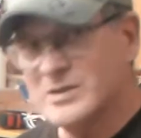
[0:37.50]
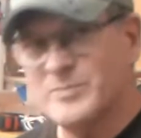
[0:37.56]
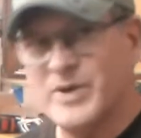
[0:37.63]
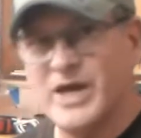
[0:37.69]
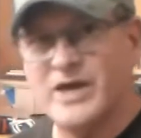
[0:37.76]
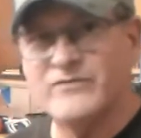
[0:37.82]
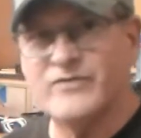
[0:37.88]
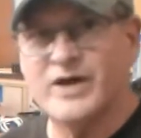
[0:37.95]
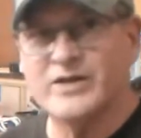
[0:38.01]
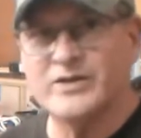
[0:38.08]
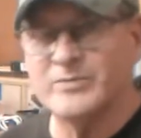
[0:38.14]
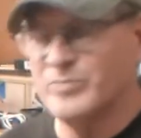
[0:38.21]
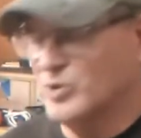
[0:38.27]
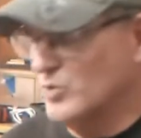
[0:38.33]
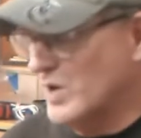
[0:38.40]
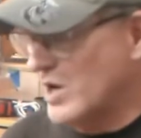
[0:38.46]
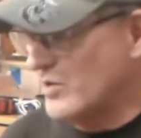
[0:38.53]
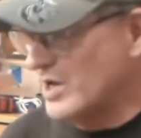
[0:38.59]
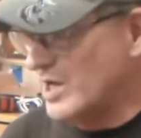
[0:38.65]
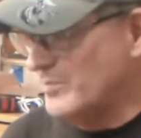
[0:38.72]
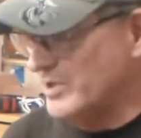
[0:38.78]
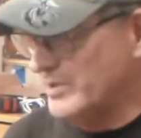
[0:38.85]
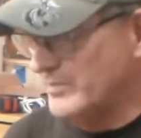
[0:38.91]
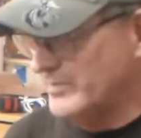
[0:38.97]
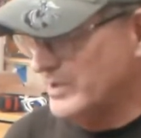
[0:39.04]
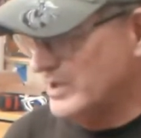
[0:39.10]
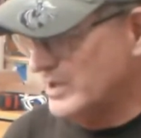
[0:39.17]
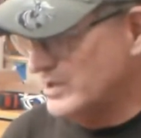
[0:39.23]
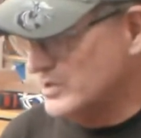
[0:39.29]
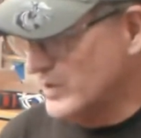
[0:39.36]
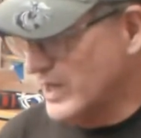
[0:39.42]
the pad finally blew out on me,
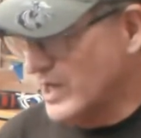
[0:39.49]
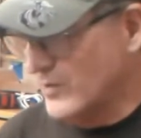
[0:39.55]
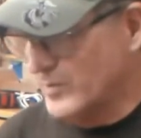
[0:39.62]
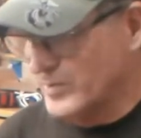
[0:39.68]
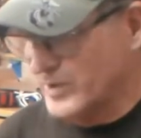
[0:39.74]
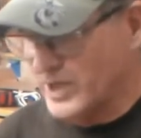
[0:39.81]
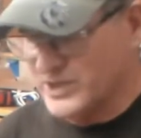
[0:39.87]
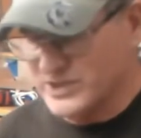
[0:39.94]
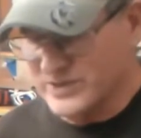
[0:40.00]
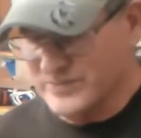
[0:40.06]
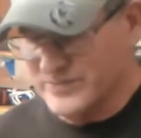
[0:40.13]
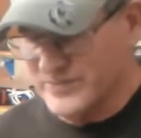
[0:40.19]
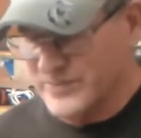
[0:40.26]
so I got to replace it.